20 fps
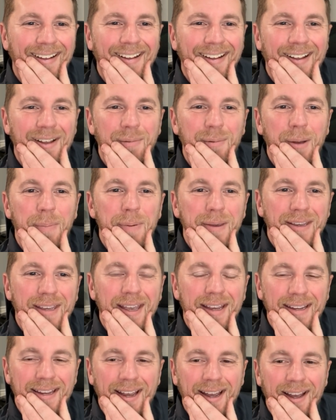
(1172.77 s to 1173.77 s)
Might be
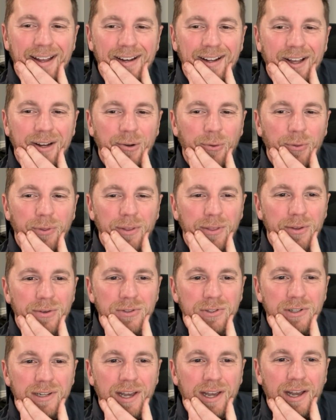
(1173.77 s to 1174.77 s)
Kit Kat. I don't think there's
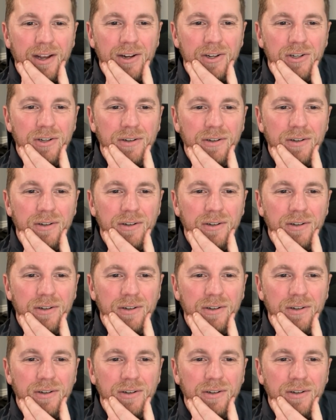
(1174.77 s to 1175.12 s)
a dash.